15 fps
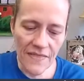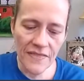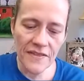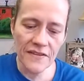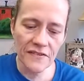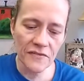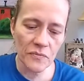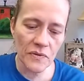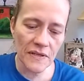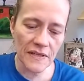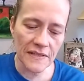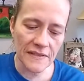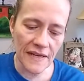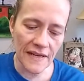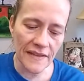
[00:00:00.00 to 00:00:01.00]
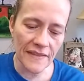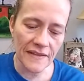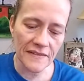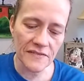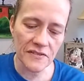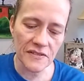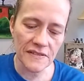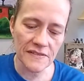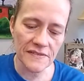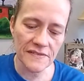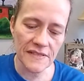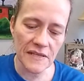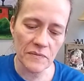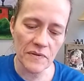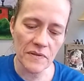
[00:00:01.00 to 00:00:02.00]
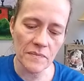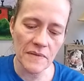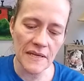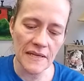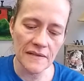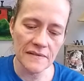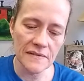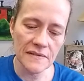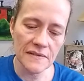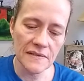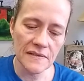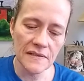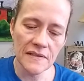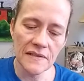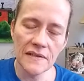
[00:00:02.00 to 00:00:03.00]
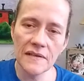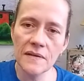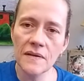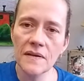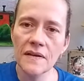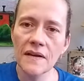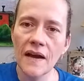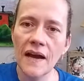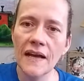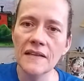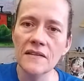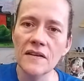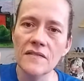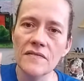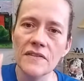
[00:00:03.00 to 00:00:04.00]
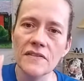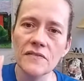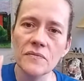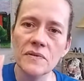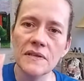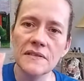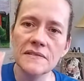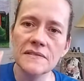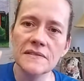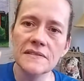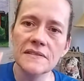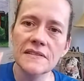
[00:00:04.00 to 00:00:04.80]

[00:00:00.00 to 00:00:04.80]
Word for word: This one I think is going to stay with me. I love this one.